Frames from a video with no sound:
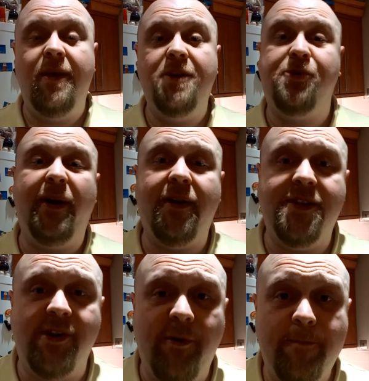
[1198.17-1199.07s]
So I
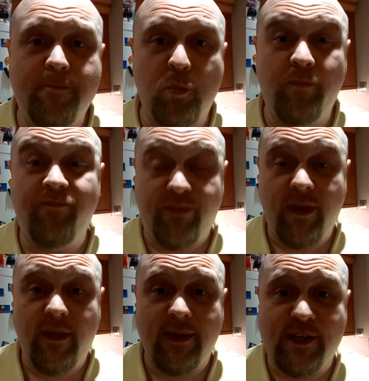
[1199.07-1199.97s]
consider
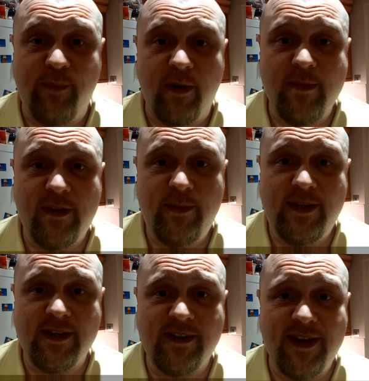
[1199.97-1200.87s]
that experiment to be
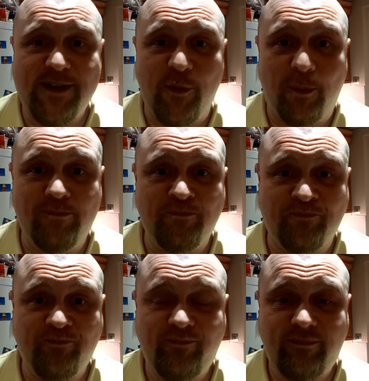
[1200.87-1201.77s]
successful.
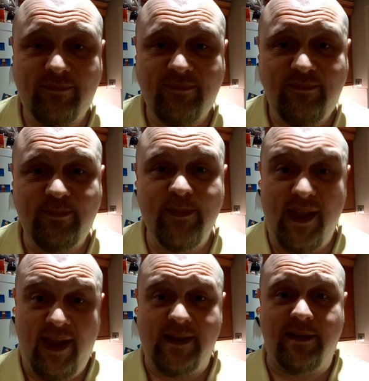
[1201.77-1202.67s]

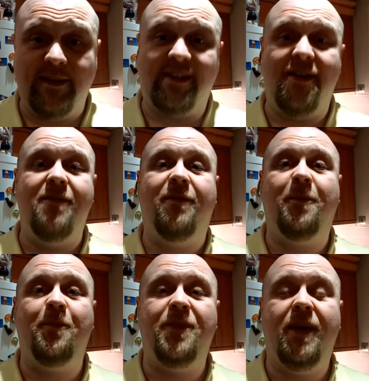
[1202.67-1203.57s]
Excellent stuff.
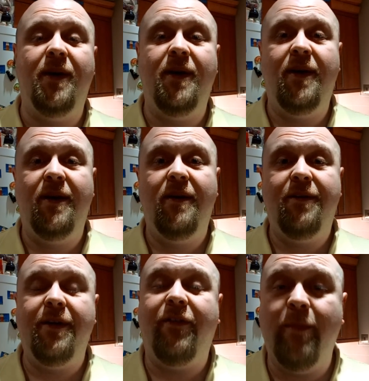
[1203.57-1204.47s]

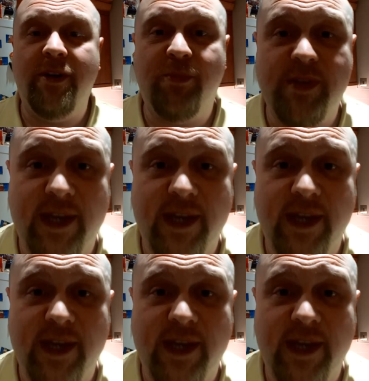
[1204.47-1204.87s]
Thank you very much once